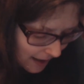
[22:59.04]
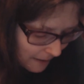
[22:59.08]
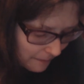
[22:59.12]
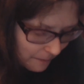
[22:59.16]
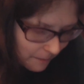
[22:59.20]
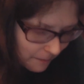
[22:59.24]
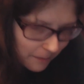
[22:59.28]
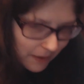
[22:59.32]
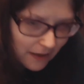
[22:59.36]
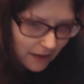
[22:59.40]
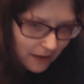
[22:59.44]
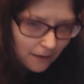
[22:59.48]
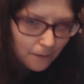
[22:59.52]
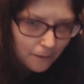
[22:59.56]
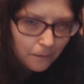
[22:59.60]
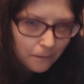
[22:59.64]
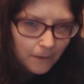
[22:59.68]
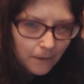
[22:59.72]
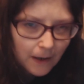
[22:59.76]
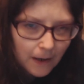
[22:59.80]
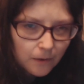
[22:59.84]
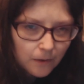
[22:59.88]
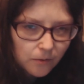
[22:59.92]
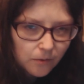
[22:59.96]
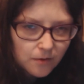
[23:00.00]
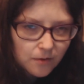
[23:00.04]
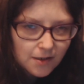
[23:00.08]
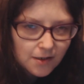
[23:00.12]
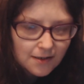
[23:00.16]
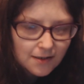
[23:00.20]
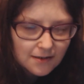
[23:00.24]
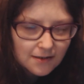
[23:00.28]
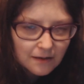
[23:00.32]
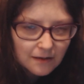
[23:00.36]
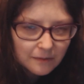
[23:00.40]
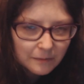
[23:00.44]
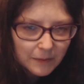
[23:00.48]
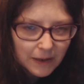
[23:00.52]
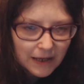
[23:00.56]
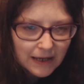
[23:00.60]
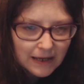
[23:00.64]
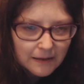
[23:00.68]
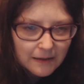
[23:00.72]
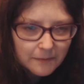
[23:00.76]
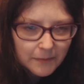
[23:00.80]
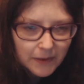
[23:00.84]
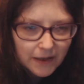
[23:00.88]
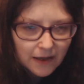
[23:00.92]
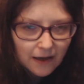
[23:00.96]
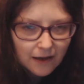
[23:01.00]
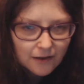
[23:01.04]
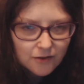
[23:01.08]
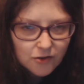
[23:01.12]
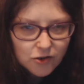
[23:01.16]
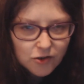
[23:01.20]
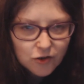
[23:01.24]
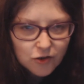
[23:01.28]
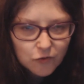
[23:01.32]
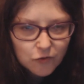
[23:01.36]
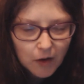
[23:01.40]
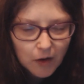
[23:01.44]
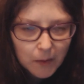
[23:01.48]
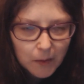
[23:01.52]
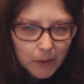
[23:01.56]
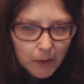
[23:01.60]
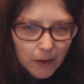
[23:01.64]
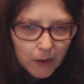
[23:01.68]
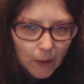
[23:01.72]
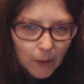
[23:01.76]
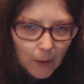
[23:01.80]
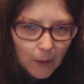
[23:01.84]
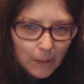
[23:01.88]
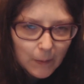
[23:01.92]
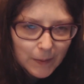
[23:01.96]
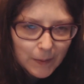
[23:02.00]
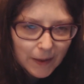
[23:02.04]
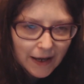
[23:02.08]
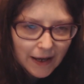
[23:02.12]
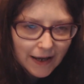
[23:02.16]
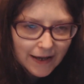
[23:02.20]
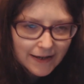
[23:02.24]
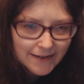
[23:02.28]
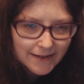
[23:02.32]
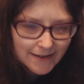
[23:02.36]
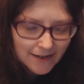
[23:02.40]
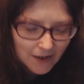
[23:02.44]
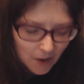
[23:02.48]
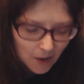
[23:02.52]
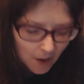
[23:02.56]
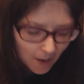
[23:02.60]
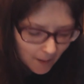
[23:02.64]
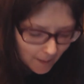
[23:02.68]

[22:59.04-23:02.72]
him being found as a baby and just growing up as a